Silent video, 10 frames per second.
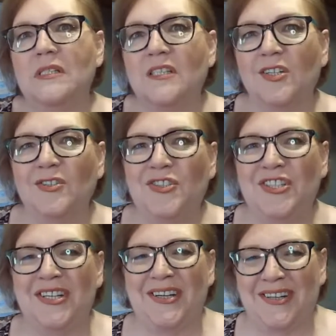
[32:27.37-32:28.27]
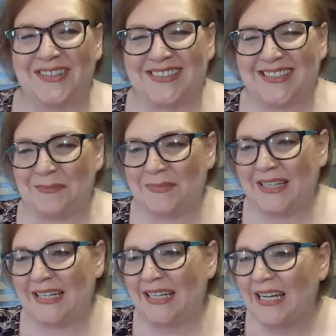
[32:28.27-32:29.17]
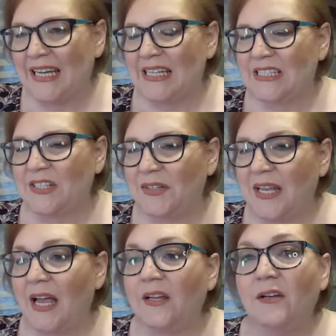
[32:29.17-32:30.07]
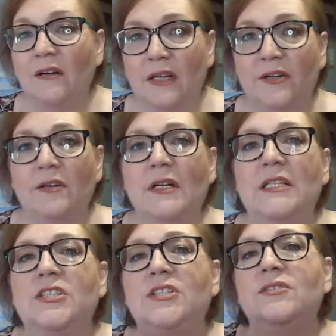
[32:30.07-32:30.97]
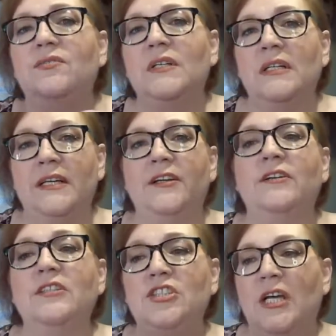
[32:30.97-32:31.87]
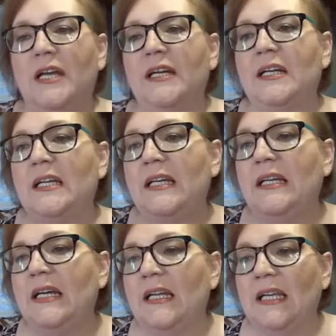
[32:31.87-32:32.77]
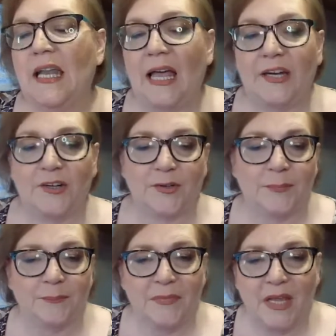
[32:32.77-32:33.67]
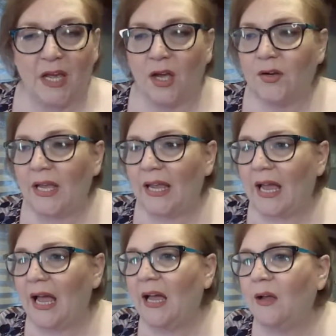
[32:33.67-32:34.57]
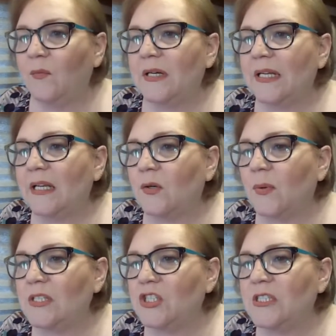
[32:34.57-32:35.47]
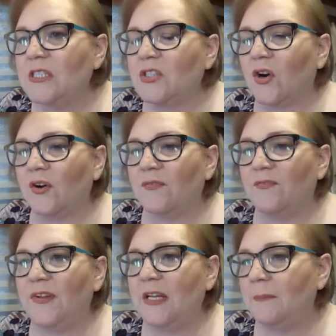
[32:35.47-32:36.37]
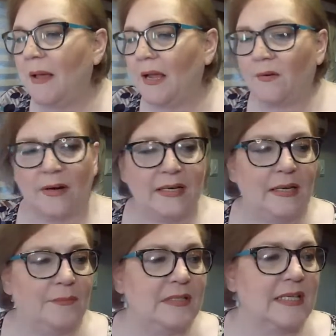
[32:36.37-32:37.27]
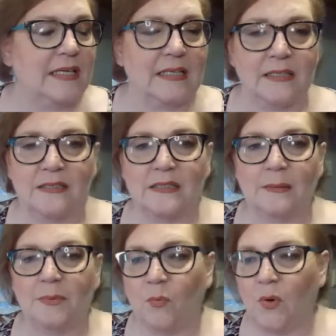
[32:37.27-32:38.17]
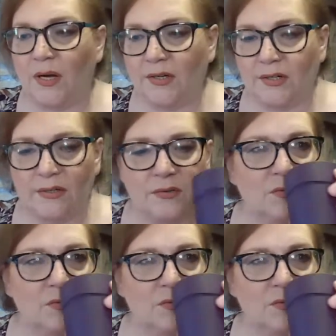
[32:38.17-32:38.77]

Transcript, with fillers: solution or something. So, yeah, you literally do feel energetically lighter. Okay, I want to get questions or feedback right now. I'm going to take a little sip of water.